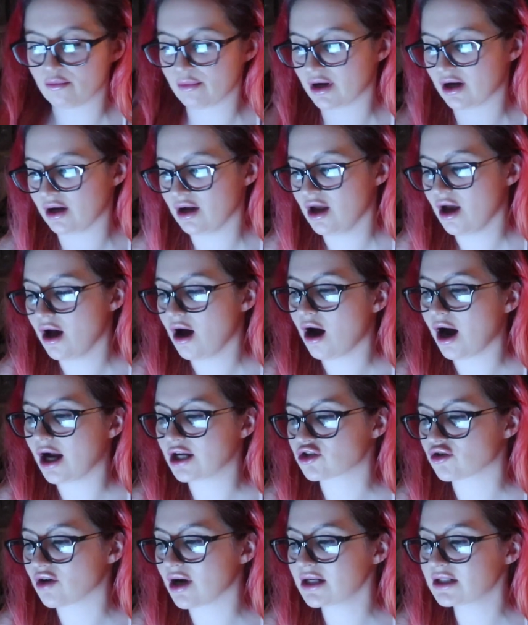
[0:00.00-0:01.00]
But I
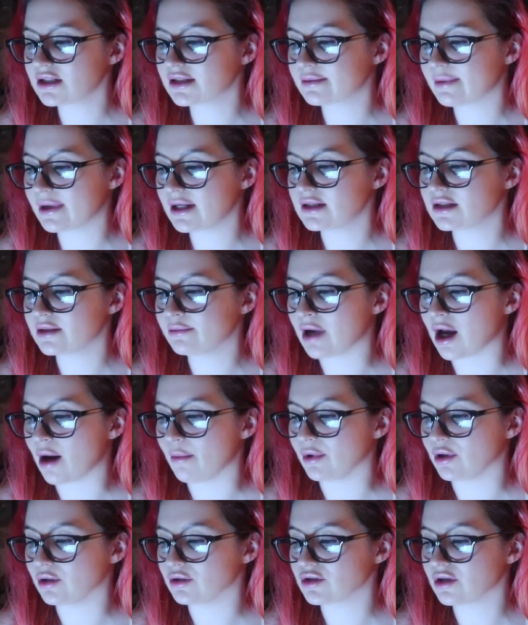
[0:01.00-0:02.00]
try to space them out
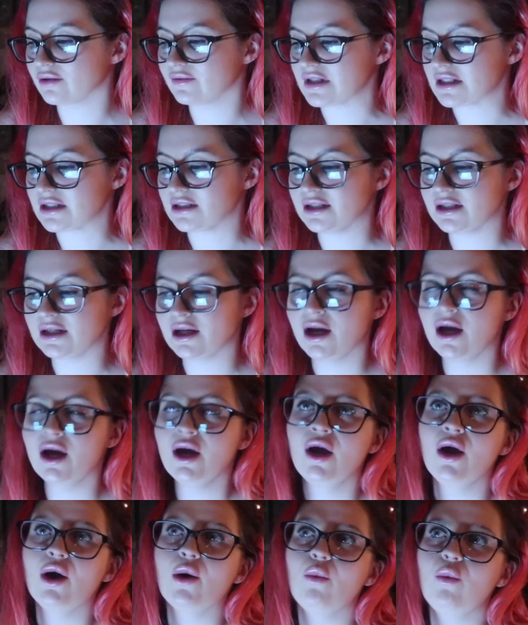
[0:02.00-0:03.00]
because obviously
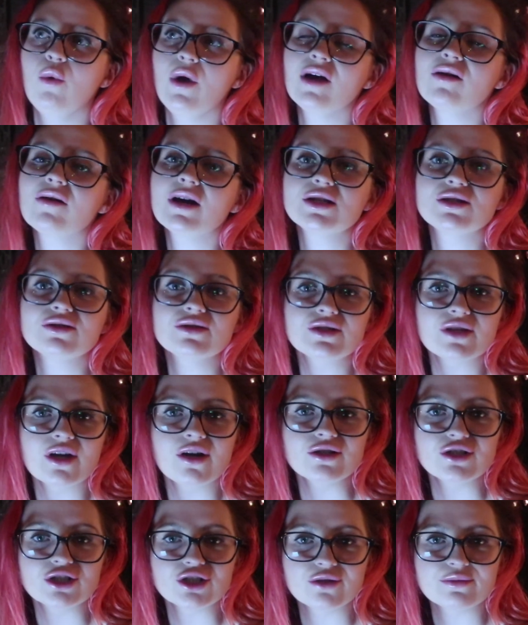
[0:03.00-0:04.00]
where I do
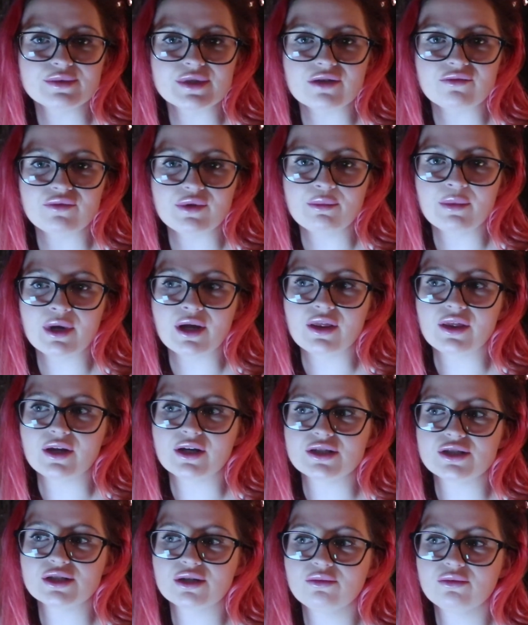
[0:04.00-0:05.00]
certain shops every month, I
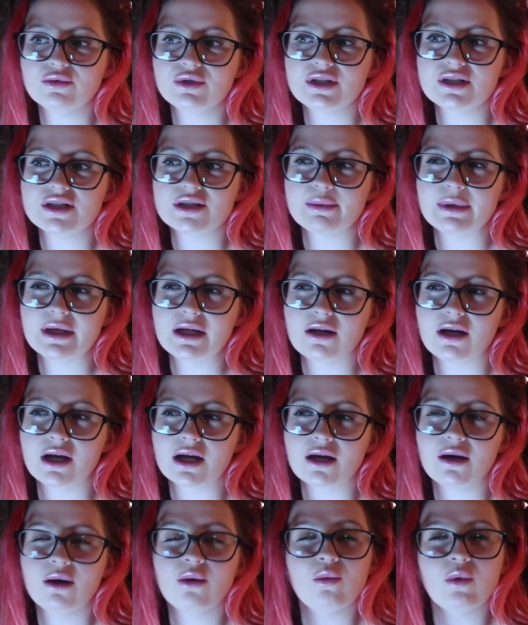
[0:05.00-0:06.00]
don't want it to be like
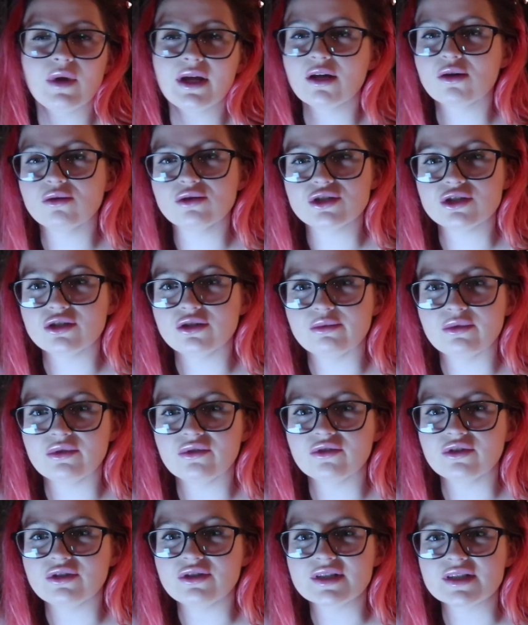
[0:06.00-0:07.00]
a week or two
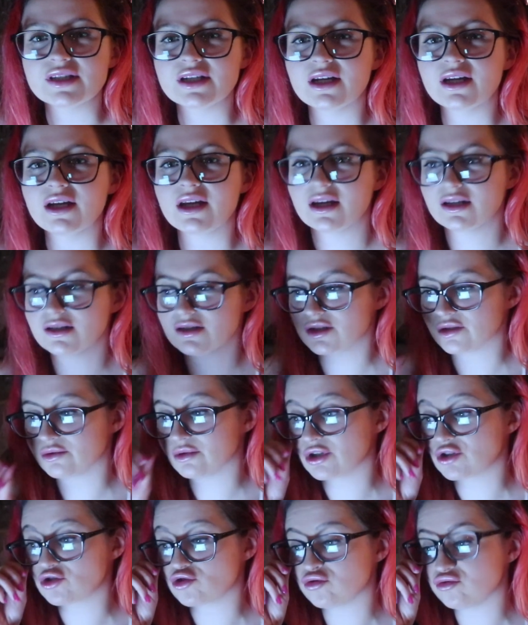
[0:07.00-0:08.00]
before you see it again. So I
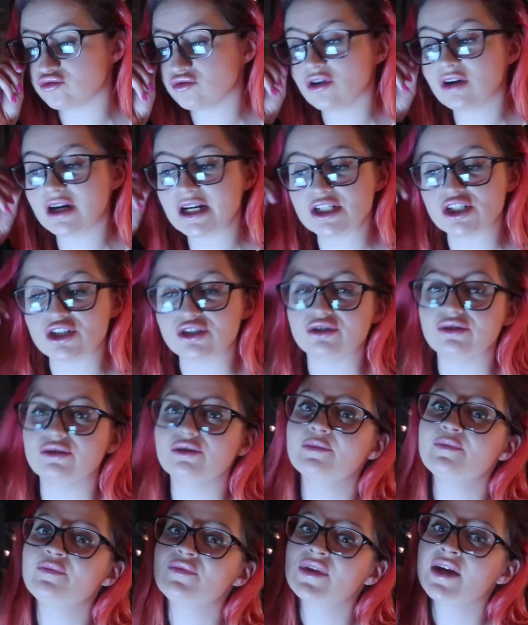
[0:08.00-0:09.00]
try
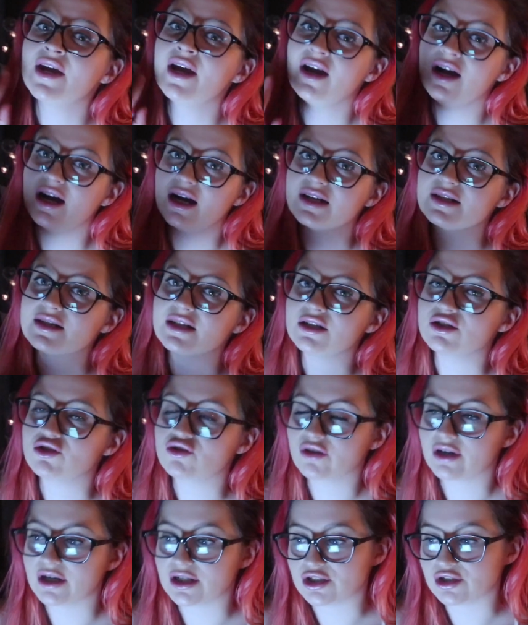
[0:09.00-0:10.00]
to, I say
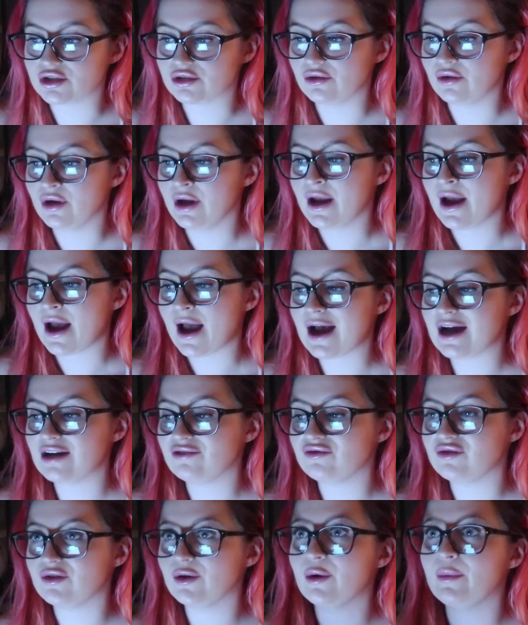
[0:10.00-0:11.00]
try to,
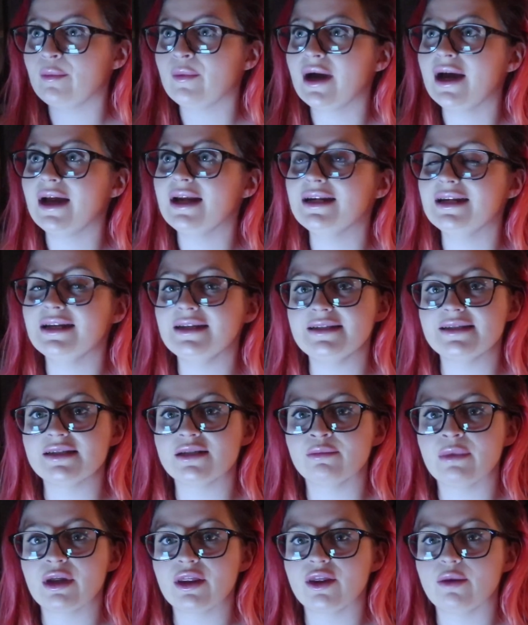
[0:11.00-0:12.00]
have them at least a
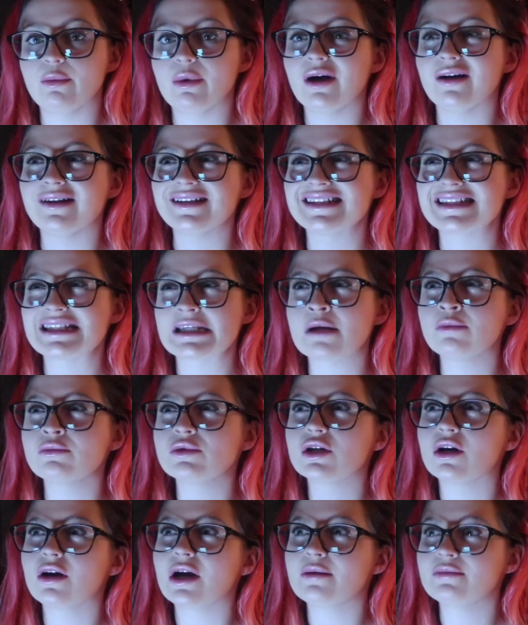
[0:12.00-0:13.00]
month apart.
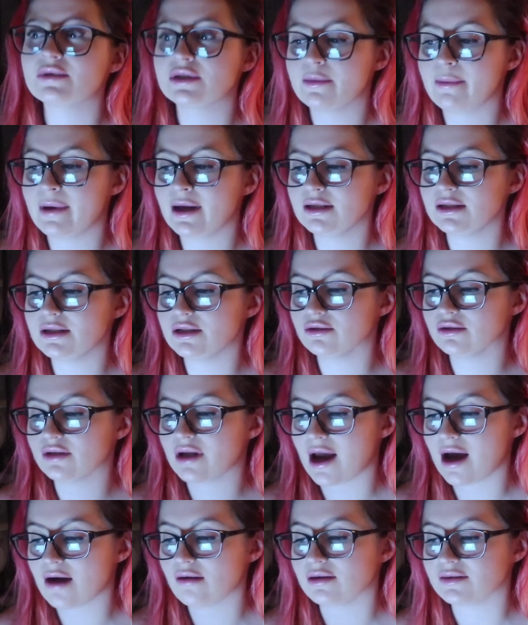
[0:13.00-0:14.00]
Sometimes, depending on
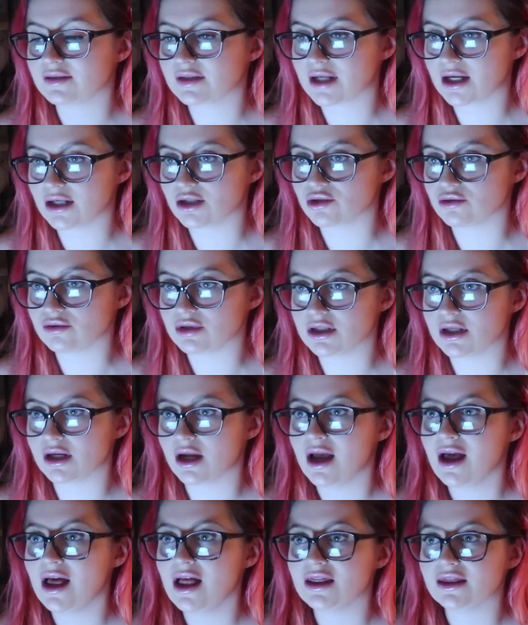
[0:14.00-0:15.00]
how I scheduled it,
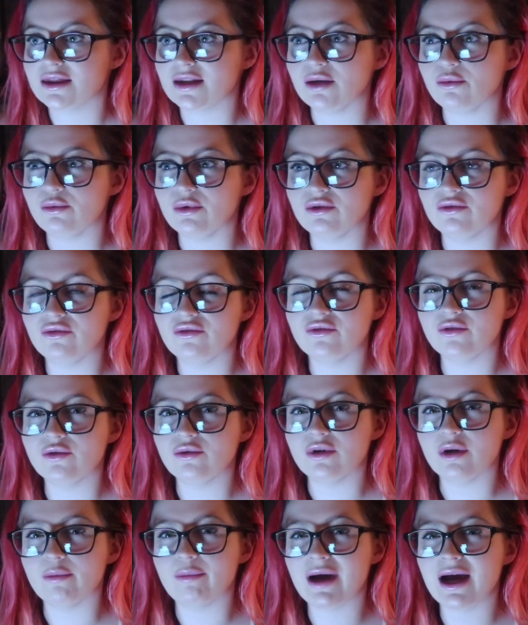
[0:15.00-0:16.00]
they will
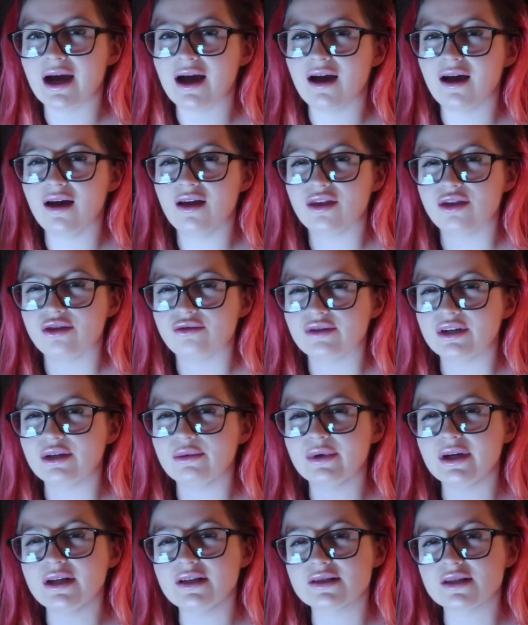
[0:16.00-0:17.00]
fall about 3
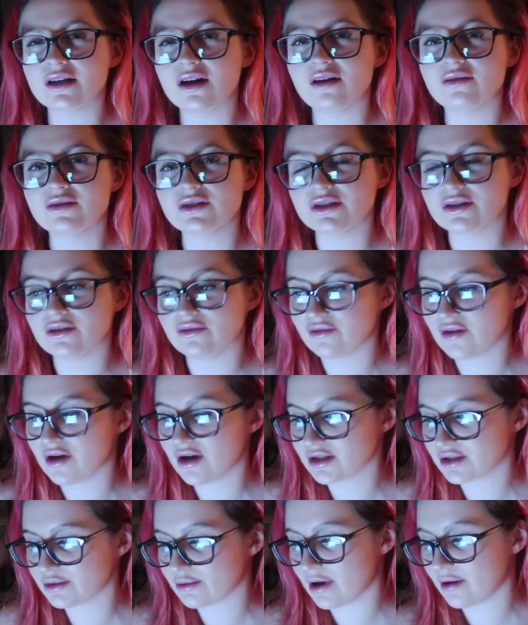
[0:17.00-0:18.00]
weeks after the
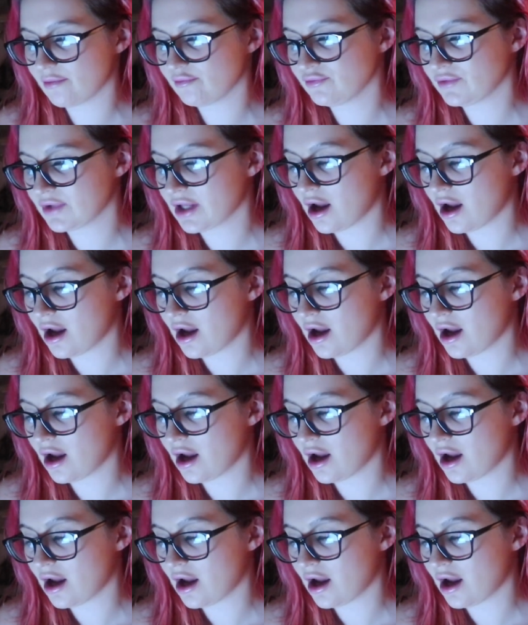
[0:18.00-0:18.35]
first one.